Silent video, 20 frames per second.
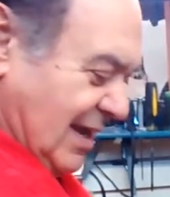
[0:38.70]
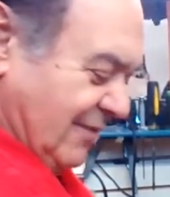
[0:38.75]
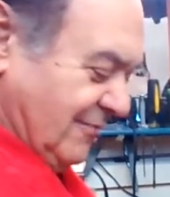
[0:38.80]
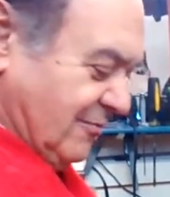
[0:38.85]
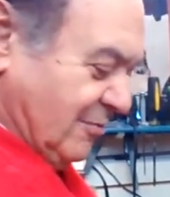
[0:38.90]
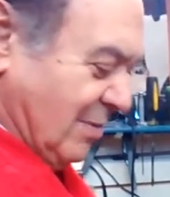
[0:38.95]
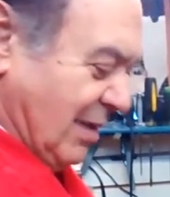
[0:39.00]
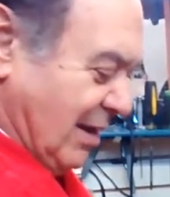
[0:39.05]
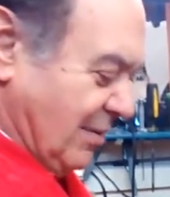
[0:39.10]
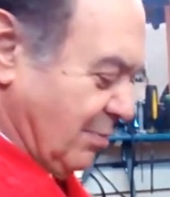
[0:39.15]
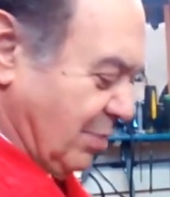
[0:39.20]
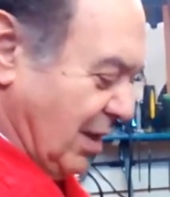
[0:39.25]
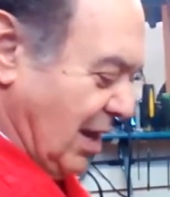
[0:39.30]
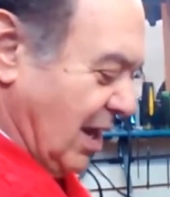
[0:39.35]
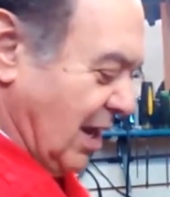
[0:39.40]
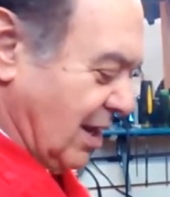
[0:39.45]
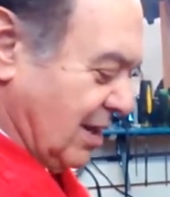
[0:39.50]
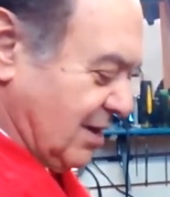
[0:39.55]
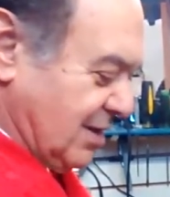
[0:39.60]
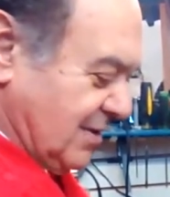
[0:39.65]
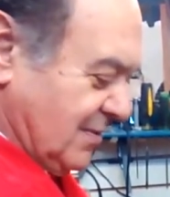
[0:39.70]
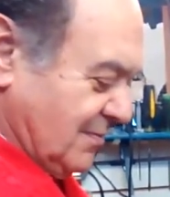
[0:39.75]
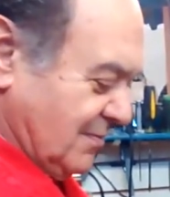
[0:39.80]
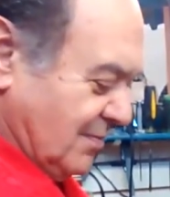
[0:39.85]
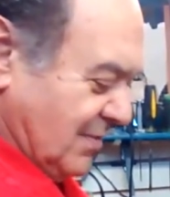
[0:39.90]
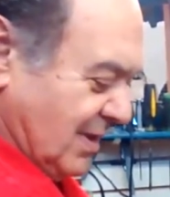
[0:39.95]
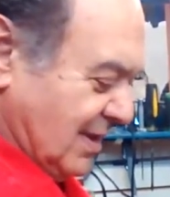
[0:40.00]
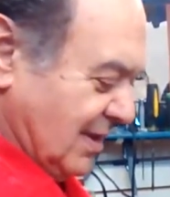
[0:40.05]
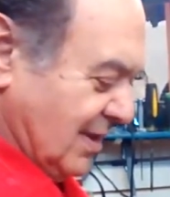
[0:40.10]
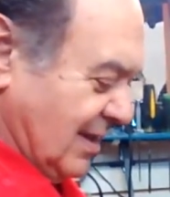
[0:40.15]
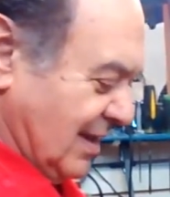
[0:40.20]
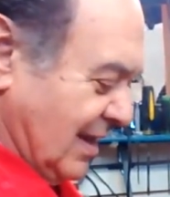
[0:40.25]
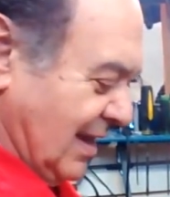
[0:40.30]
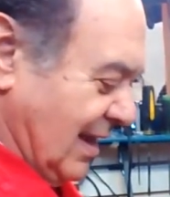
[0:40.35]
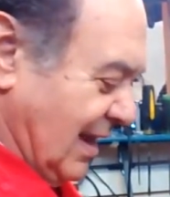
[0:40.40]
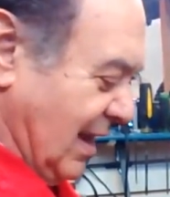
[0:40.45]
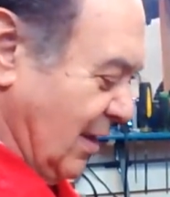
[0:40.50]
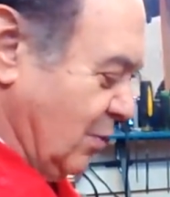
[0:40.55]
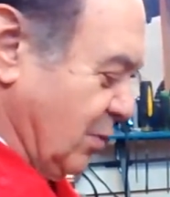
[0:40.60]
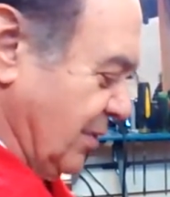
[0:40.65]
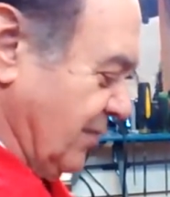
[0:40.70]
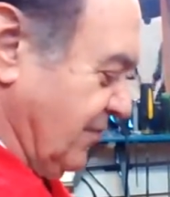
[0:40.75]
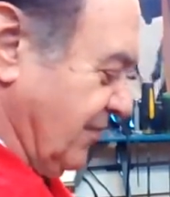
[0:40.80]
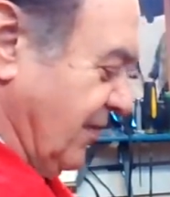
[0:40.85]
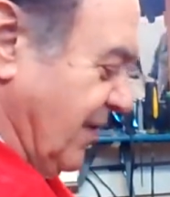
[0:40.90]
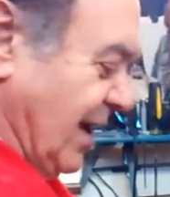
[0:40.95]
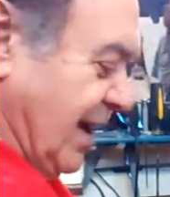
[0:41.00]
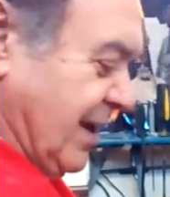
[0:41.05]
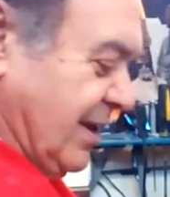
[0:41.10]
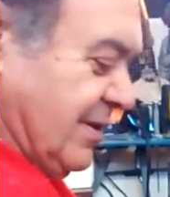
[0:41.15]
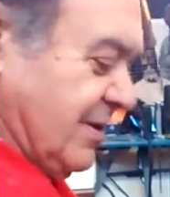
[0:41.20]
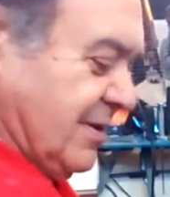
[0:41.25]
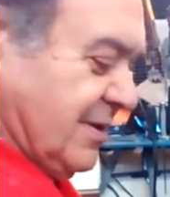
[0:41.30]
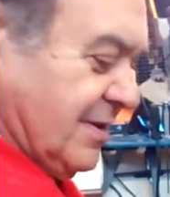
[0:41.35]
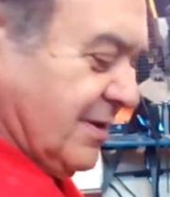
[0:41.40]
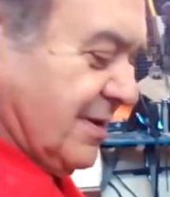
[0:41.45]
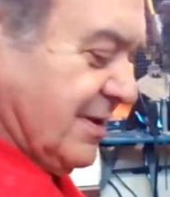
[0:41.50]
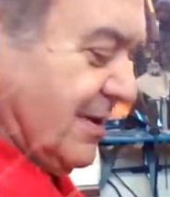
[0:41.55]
of my block, I would find